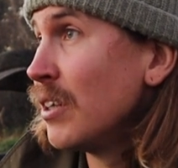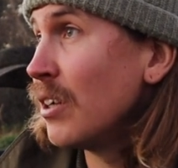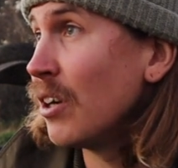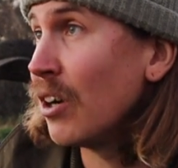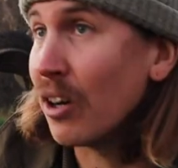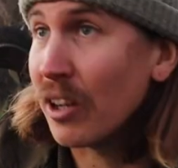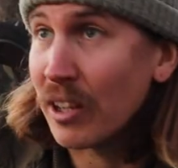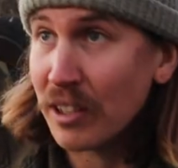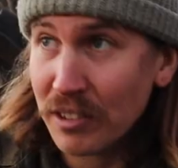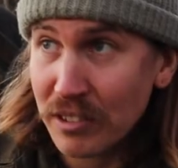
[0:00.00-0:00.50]

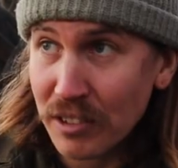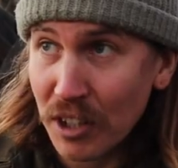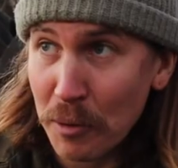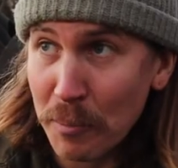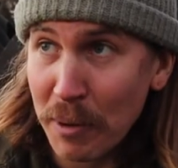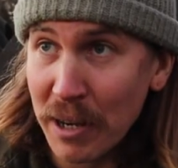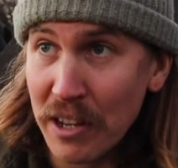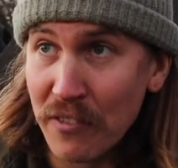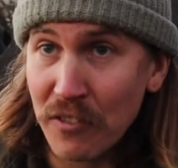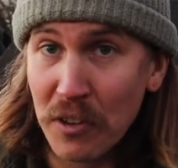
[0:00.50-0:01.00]
Oh, there's so
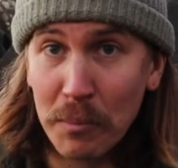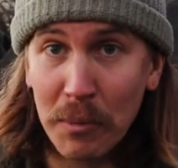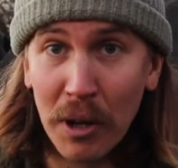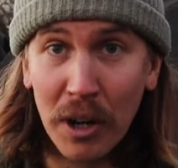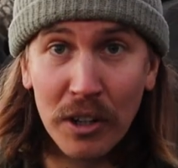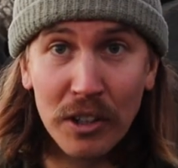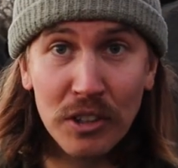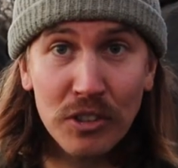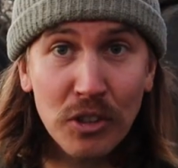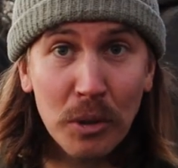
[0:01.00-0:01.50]
many of them. I'm
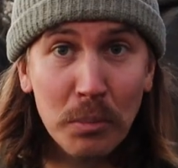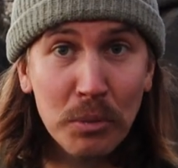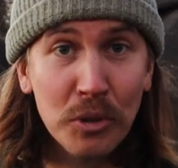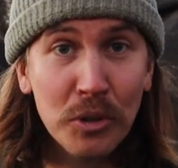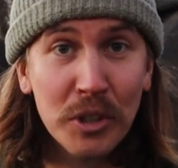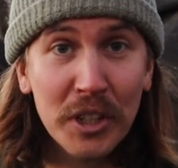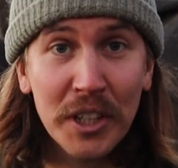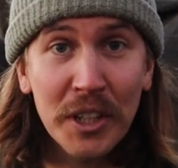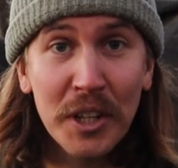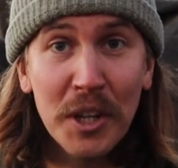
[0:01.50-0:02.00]
gonna stop
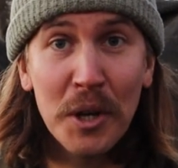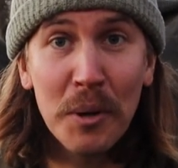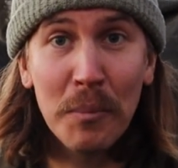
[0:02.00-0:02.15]
talking.